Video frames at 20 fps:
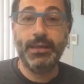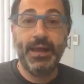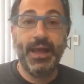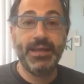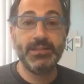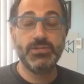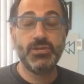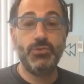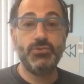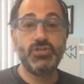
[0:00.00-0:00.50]

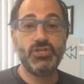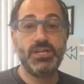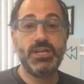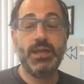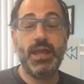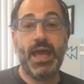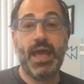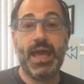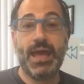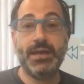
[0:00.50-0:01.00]
and so
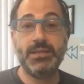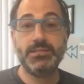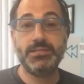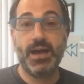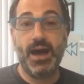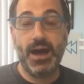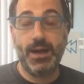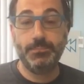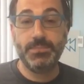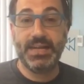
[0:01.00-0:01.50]
she has
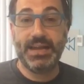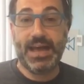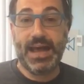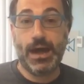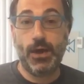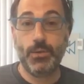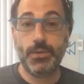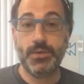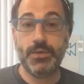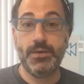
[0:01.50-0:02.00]
opted
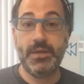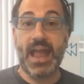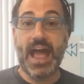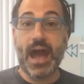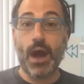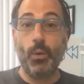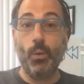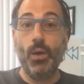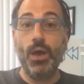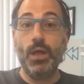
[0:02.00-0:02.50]
out.
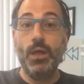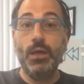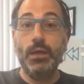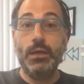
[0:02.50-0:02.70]
Now,